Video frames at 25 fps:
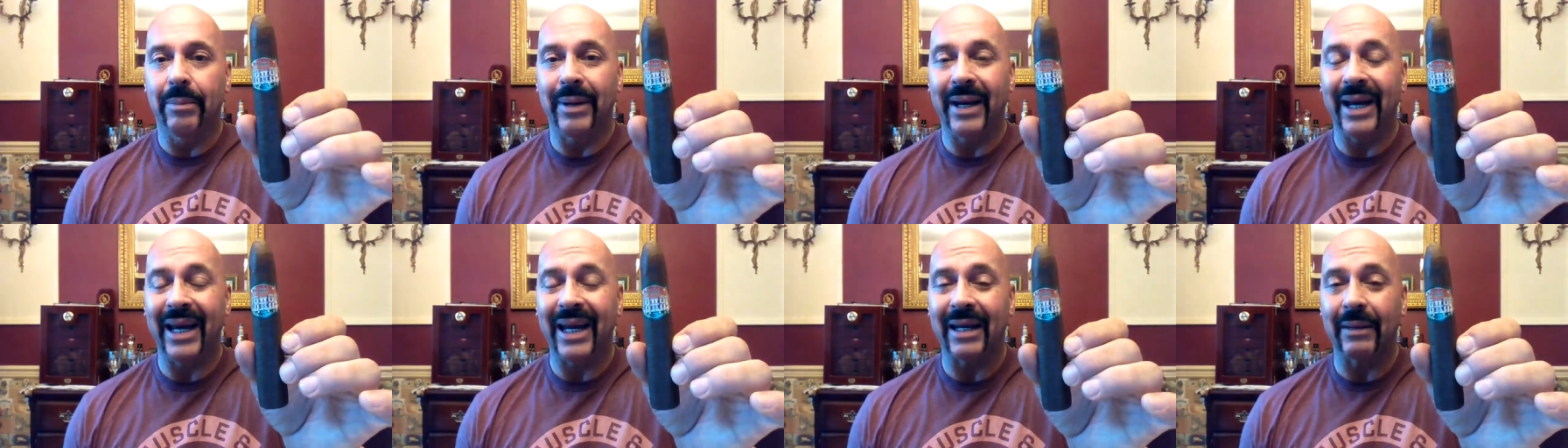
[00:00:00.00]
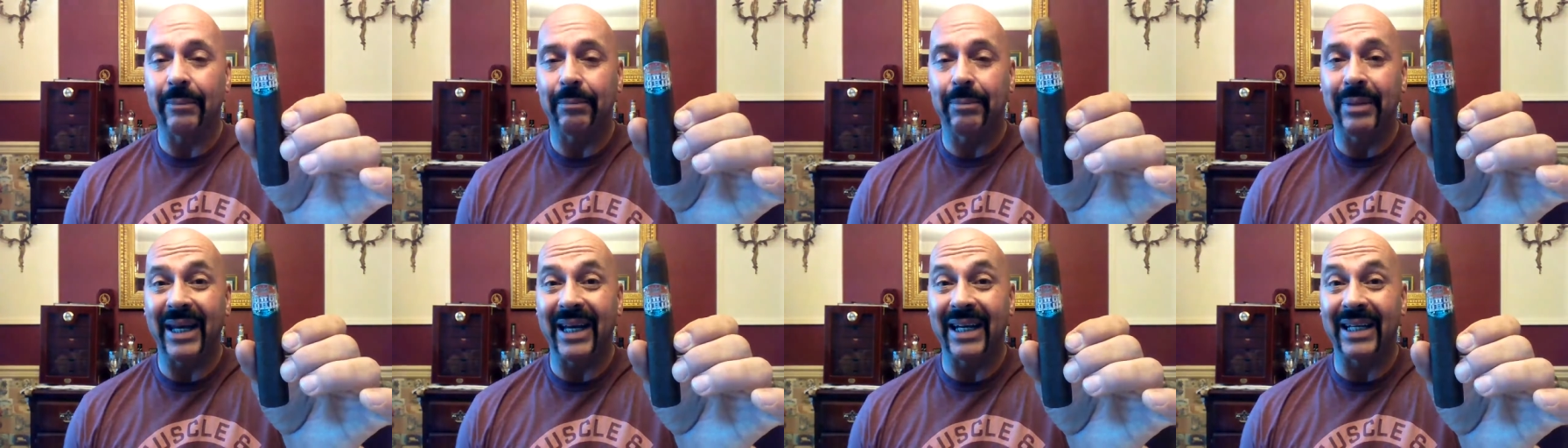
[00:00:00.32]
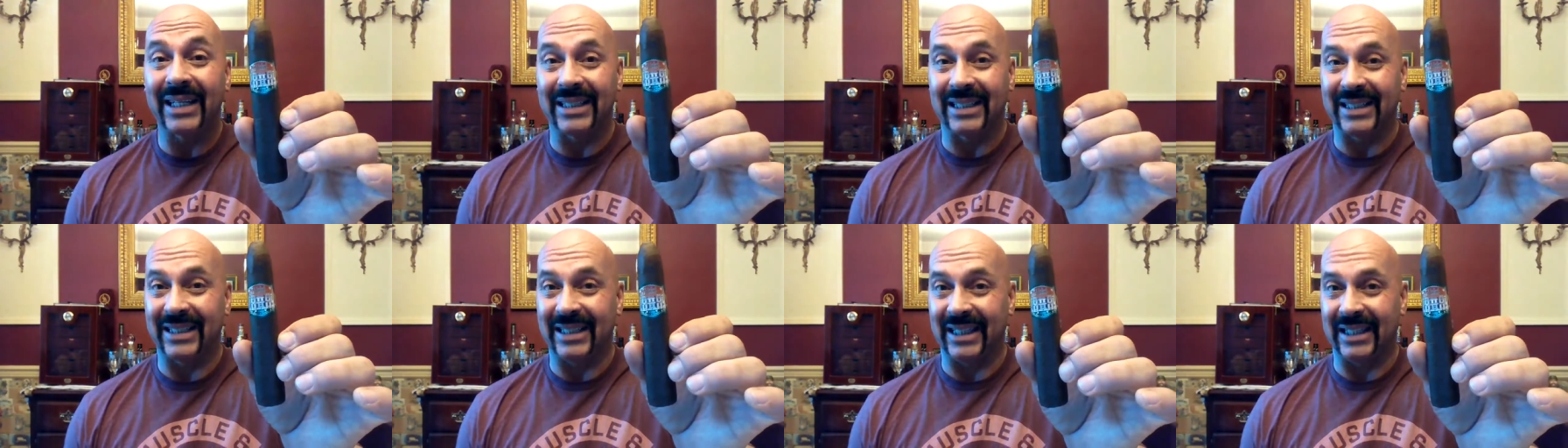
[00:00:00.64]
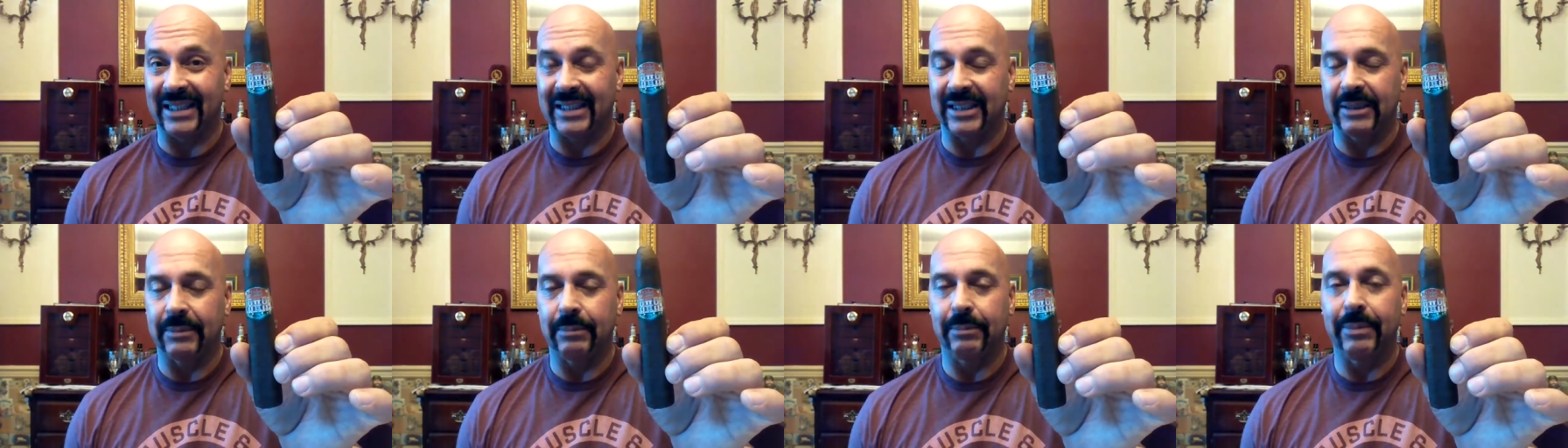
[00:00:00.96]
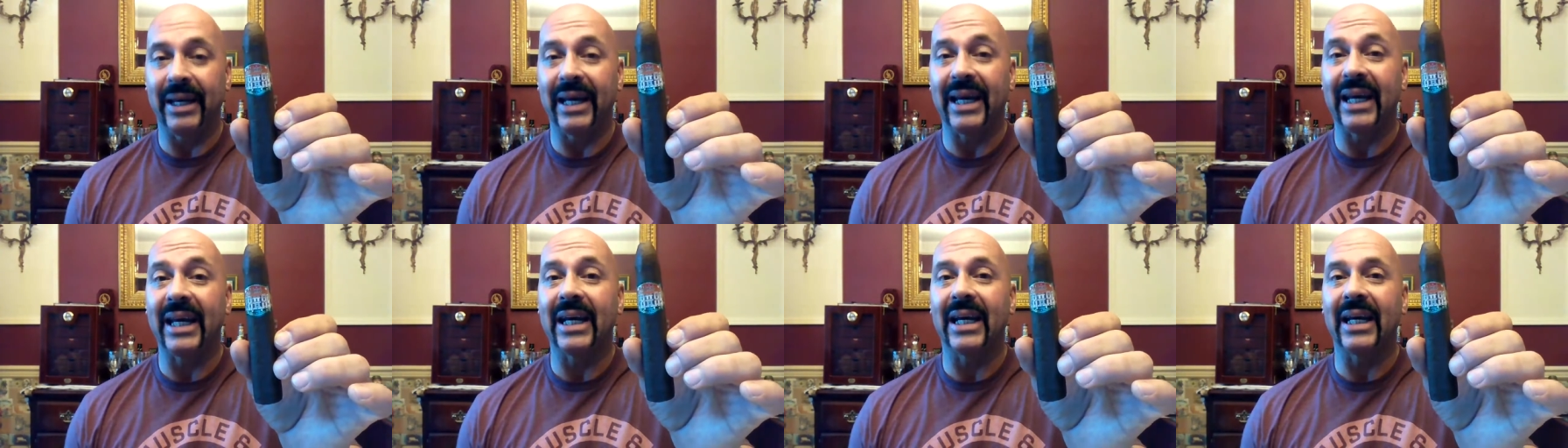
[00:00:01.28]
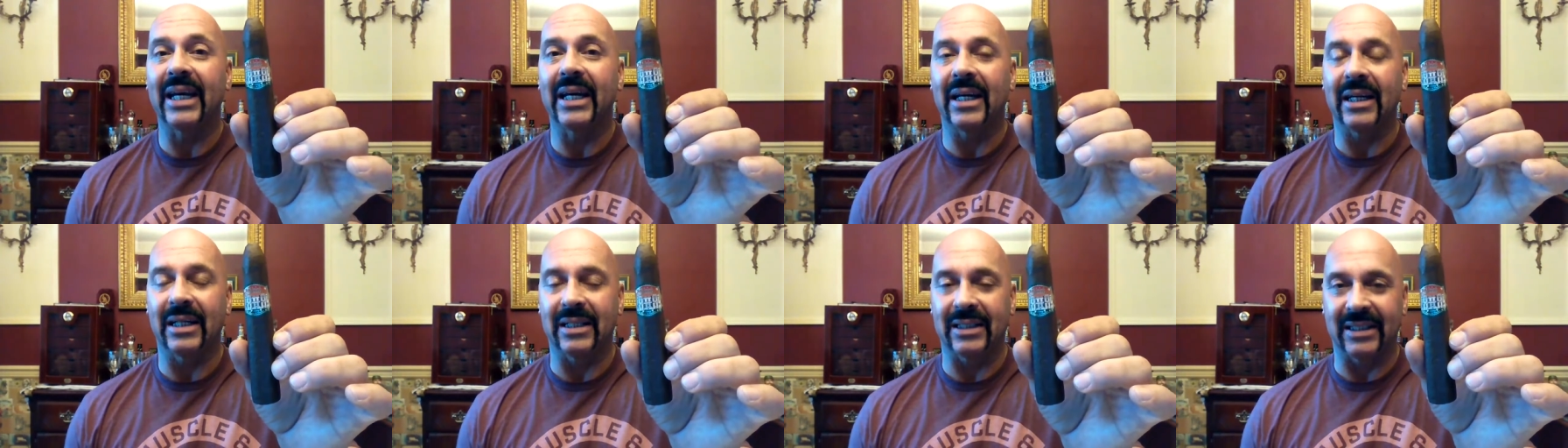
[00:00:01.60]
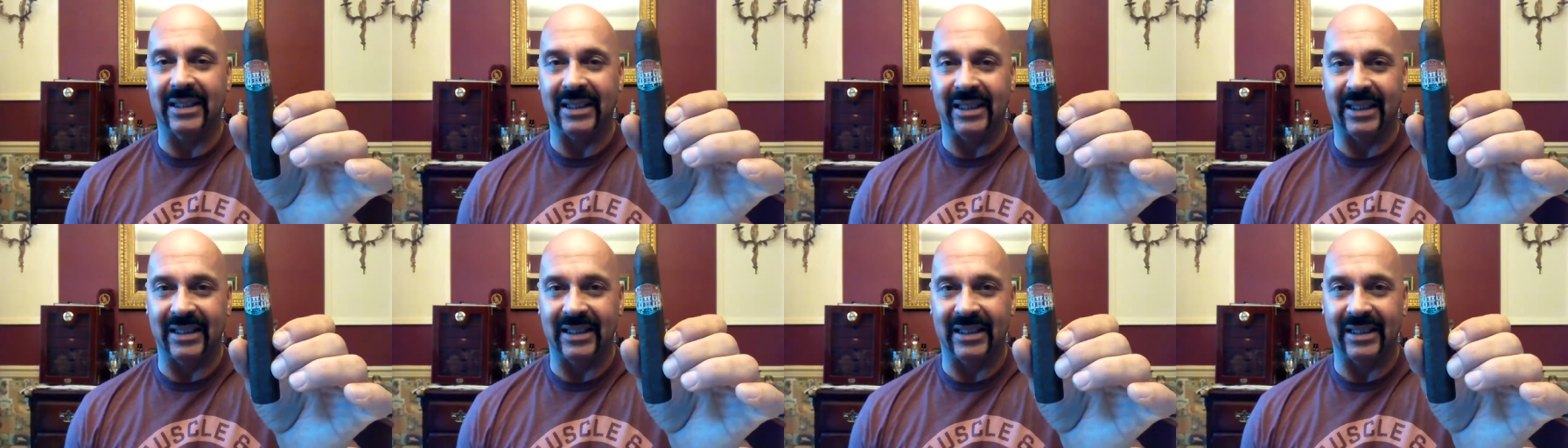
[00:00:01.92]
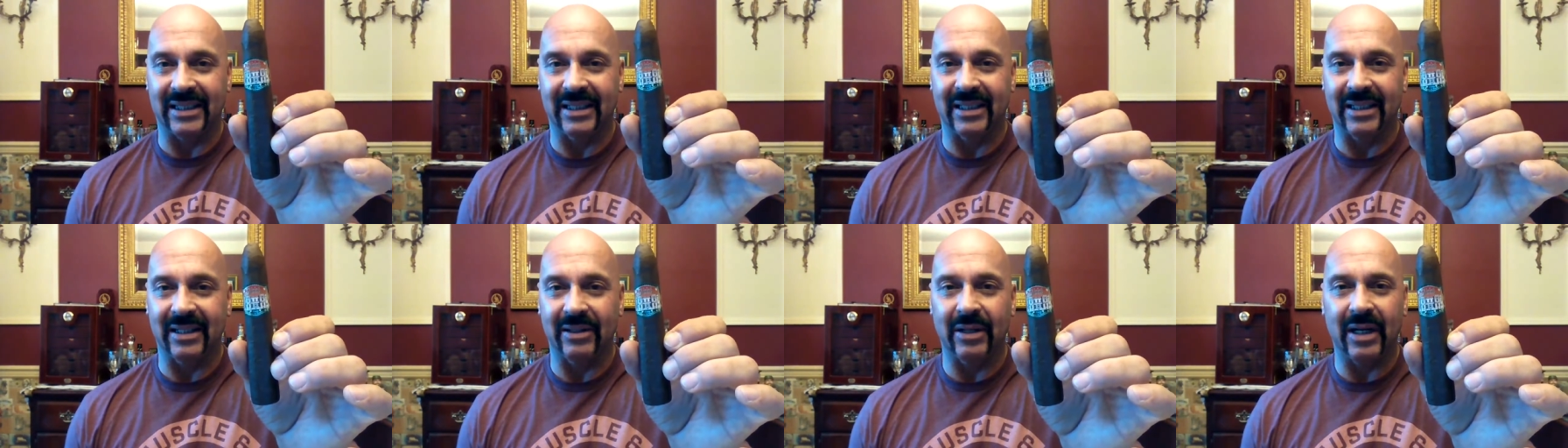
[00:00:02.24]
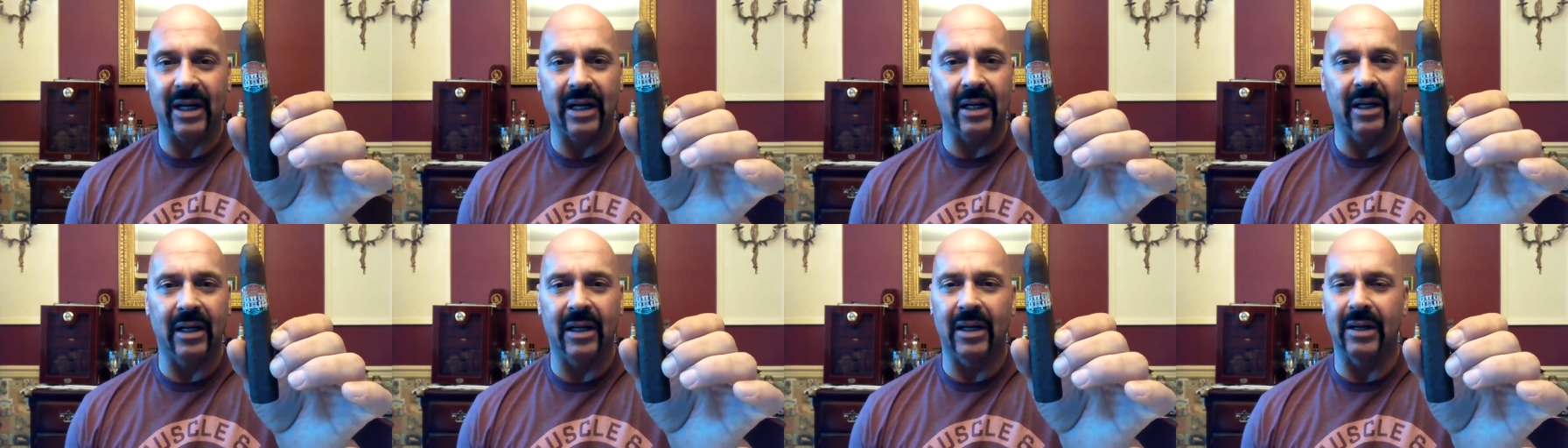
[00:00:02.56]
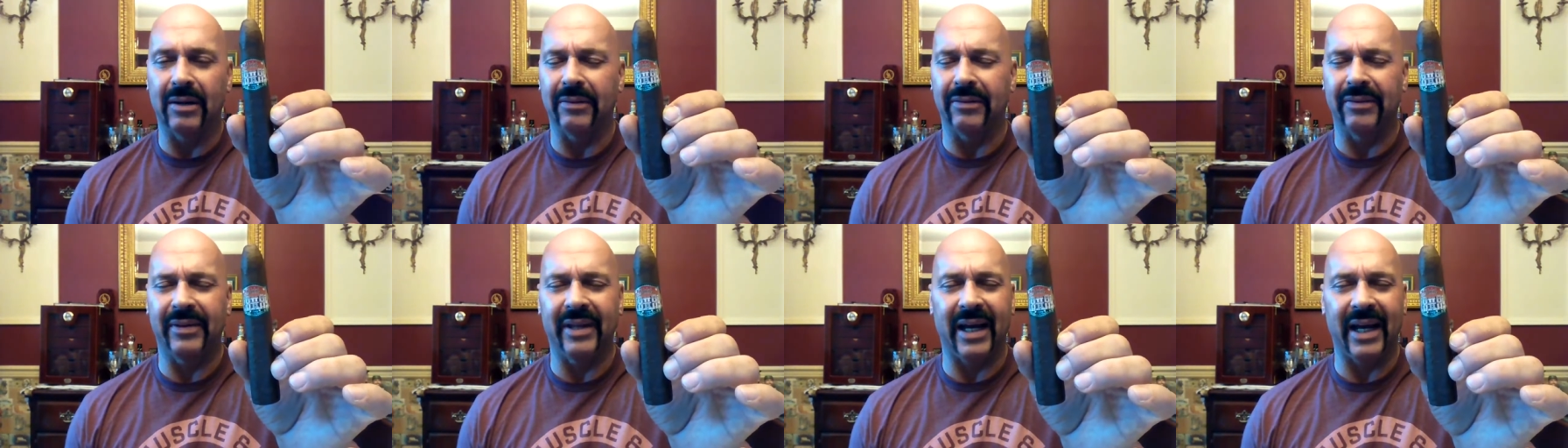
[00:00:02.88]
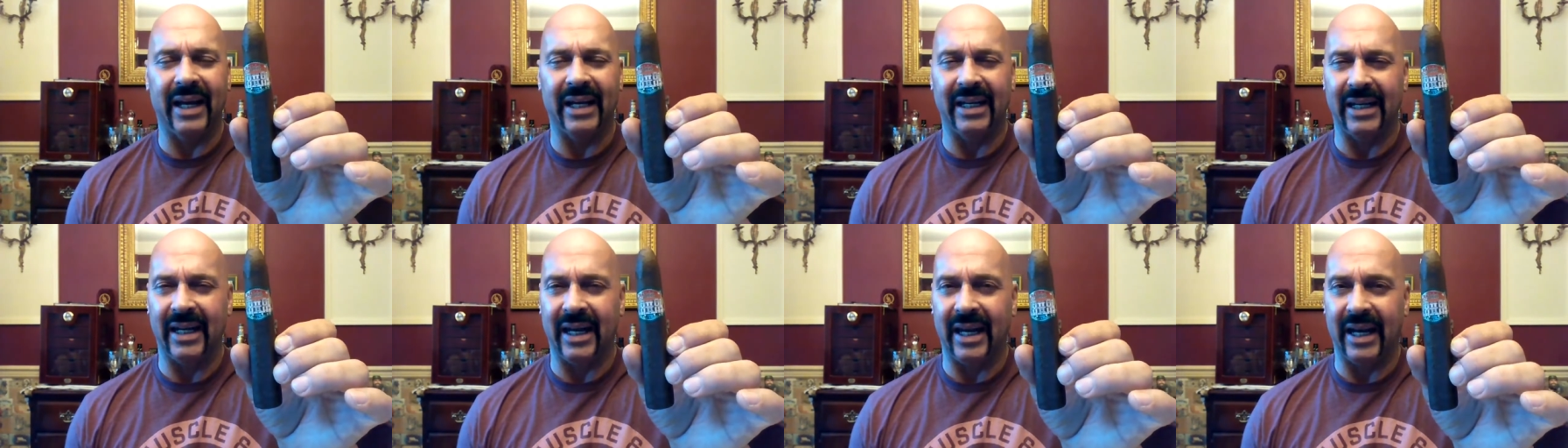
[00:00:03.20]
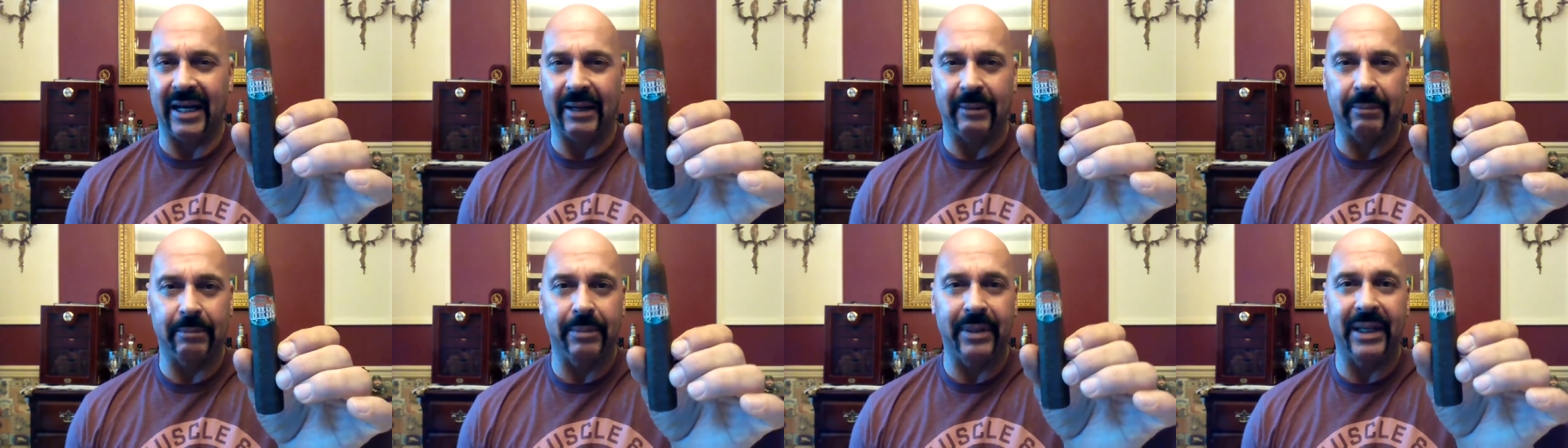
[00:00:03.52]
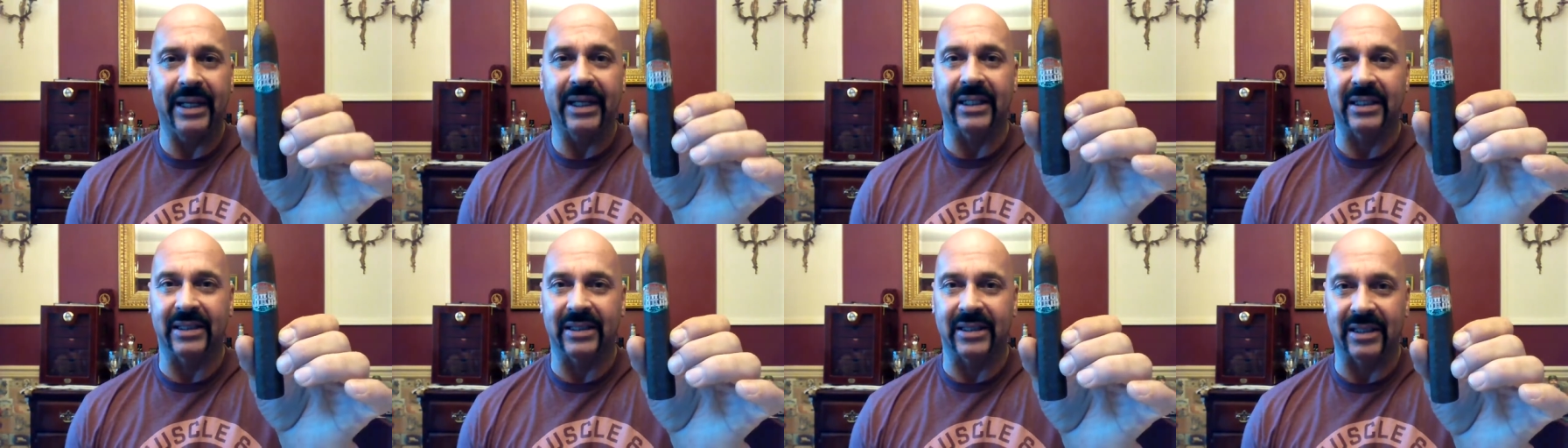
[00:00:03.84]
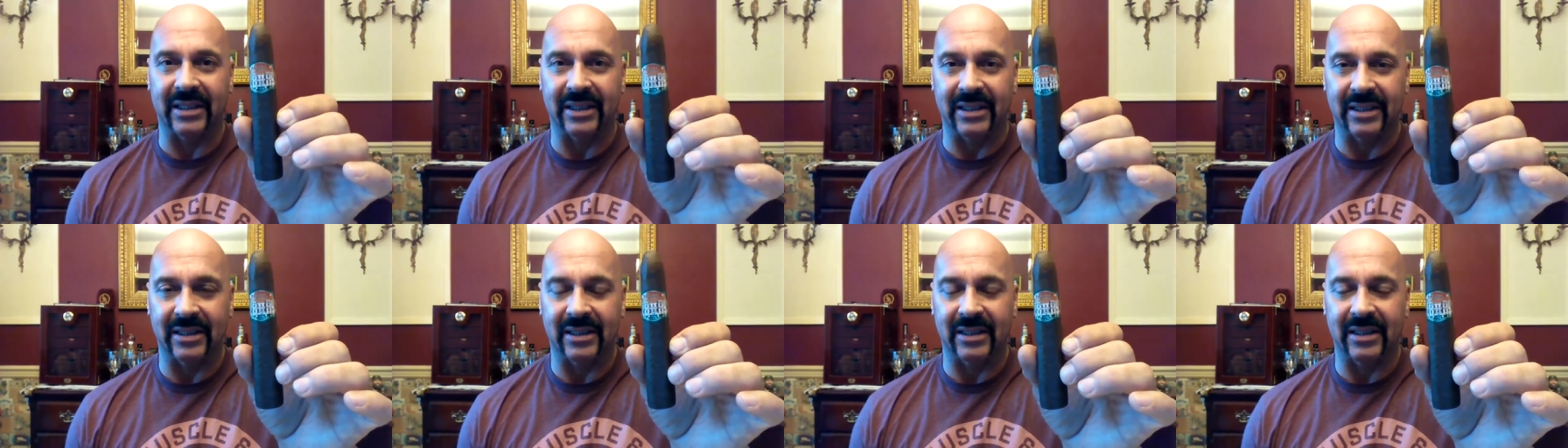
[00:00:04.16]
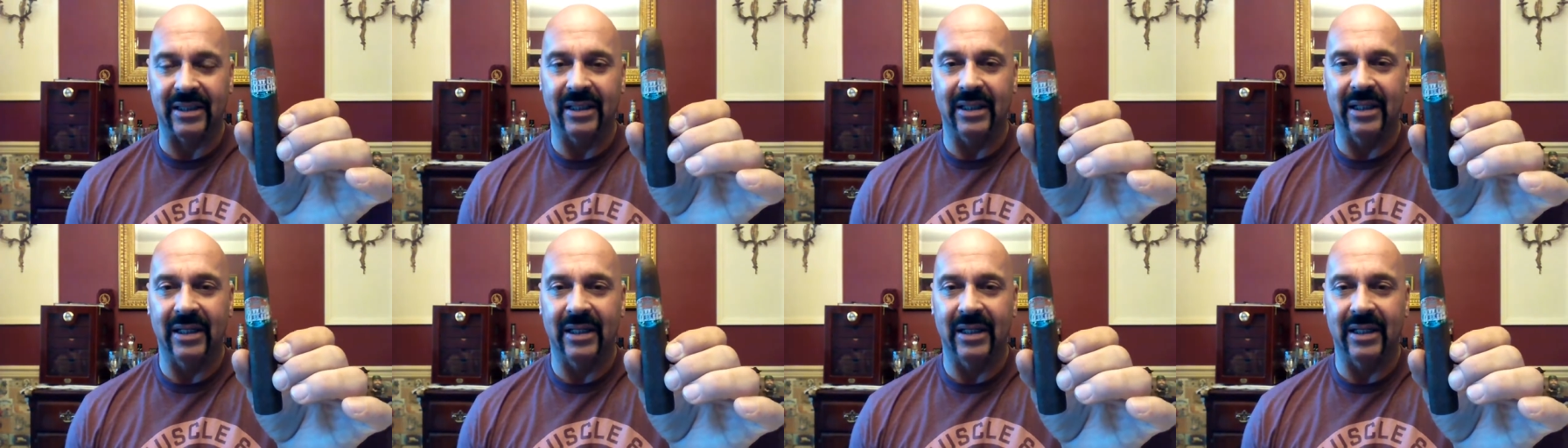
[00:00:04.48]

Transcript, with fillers: Pegasus. Pegasus. I love that name, Pegasus.